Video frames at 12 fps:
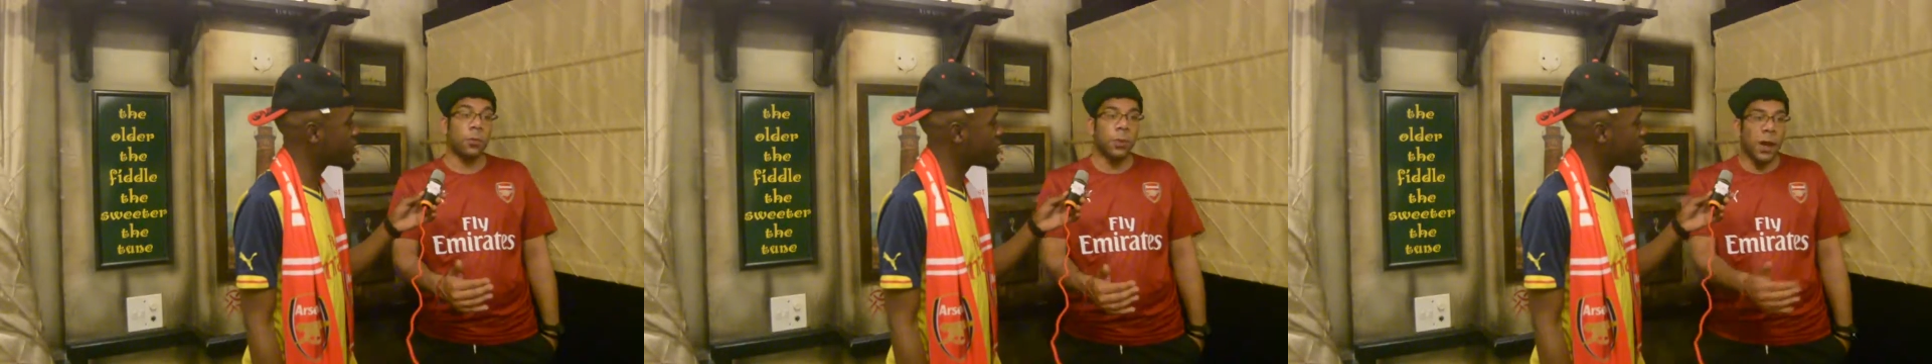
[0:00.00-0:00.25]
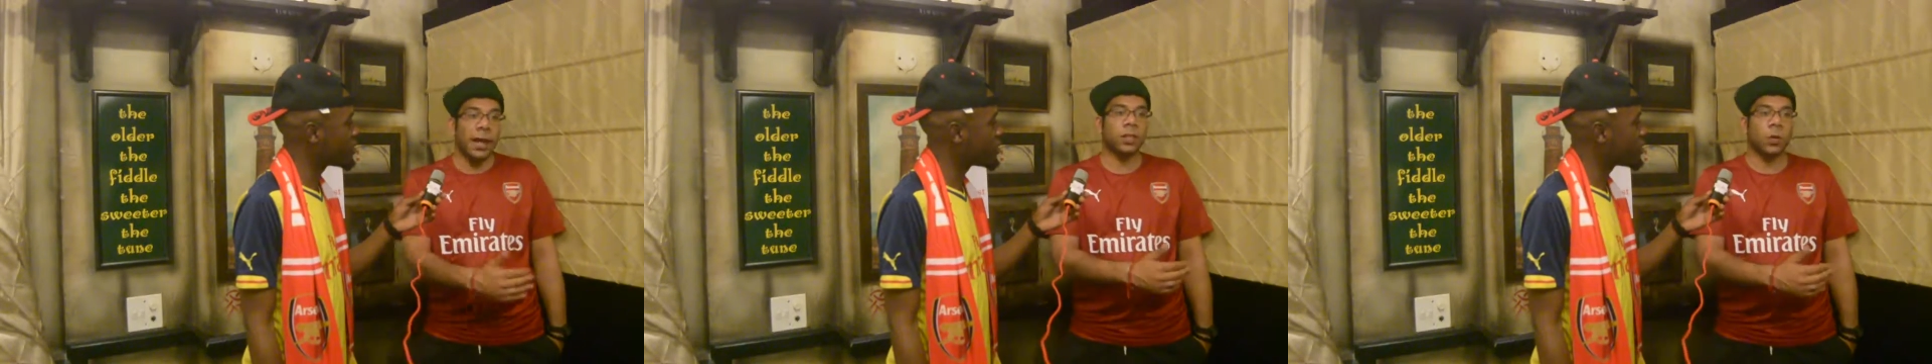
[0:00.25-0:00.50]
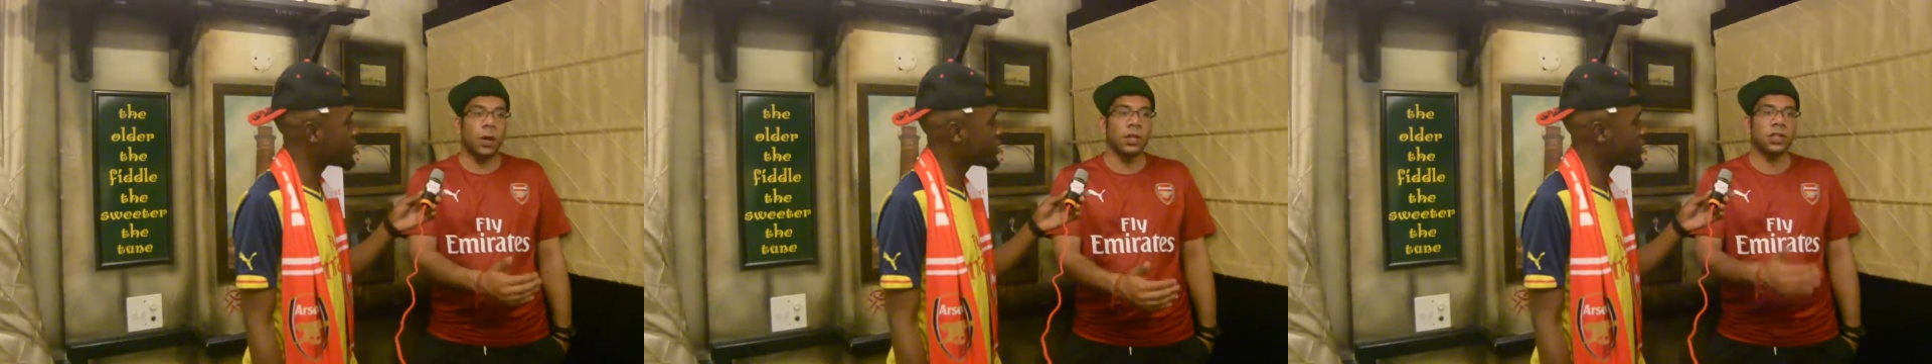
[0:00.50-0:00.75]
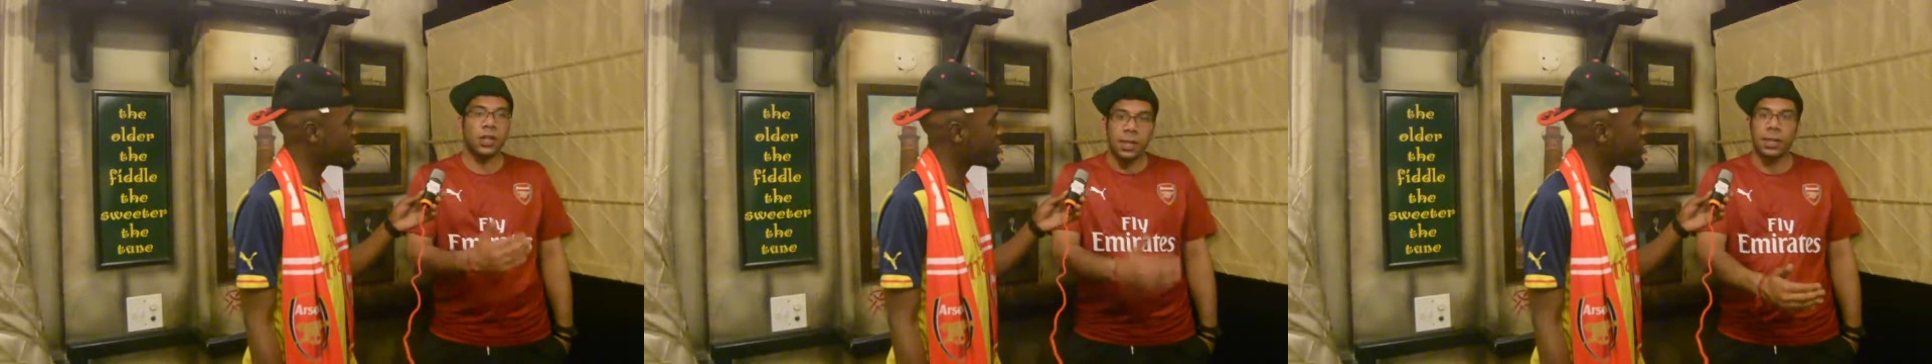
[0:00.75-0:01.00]
we actually
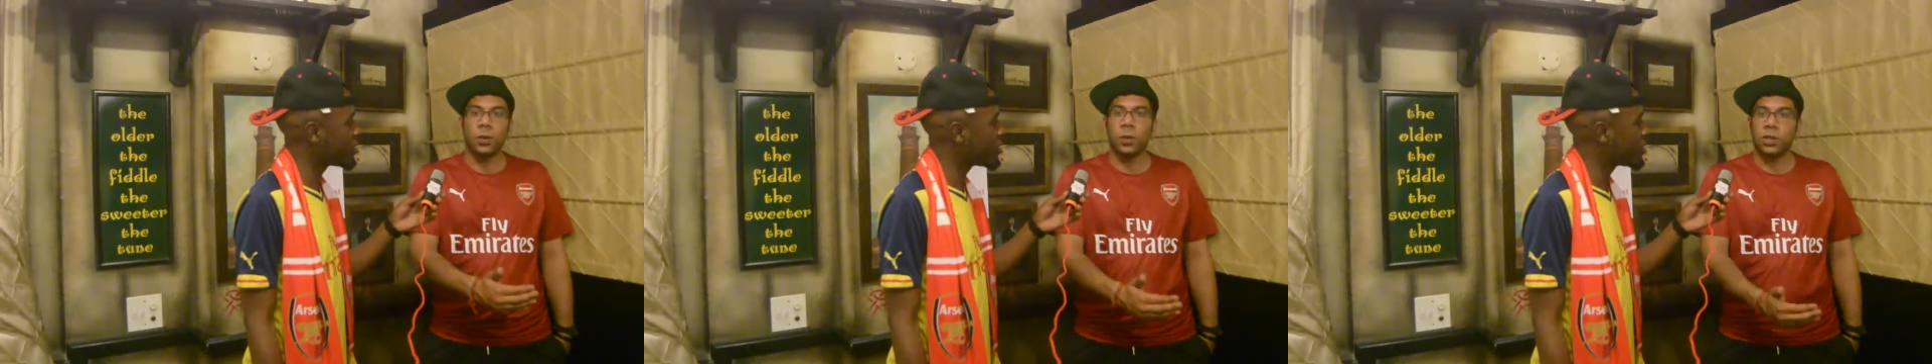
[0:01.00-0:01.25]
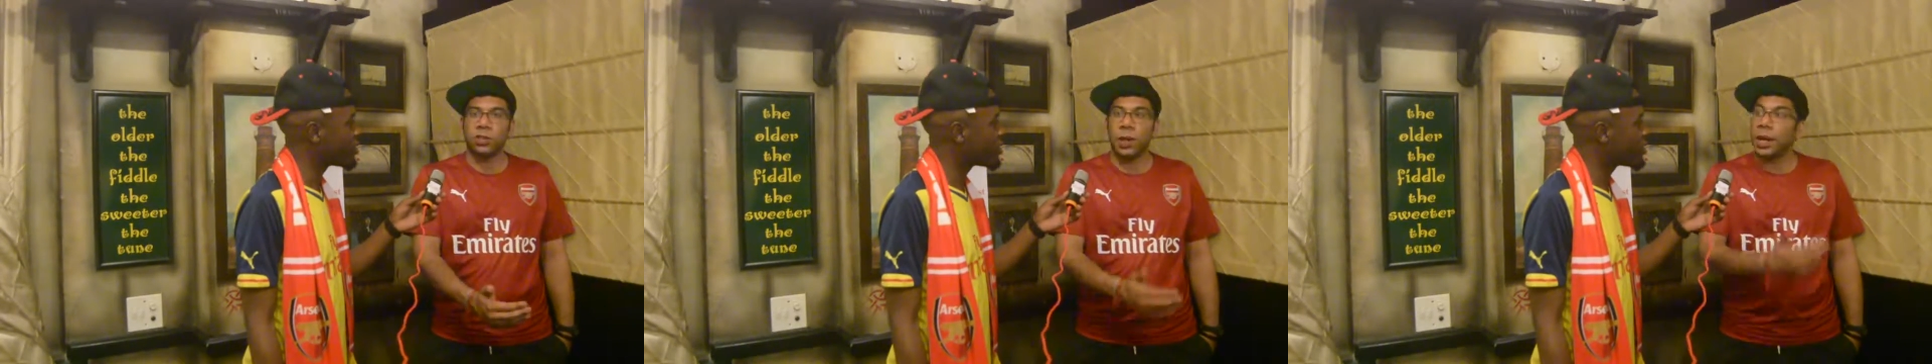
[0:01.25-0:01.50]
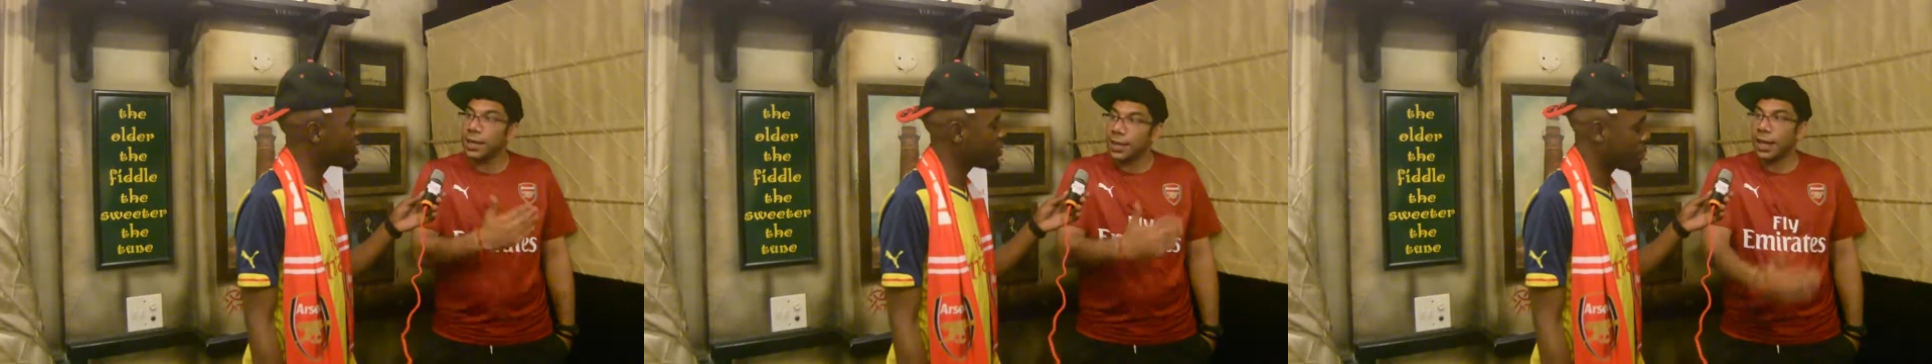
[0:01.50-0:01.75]
went shaky with Torreira. He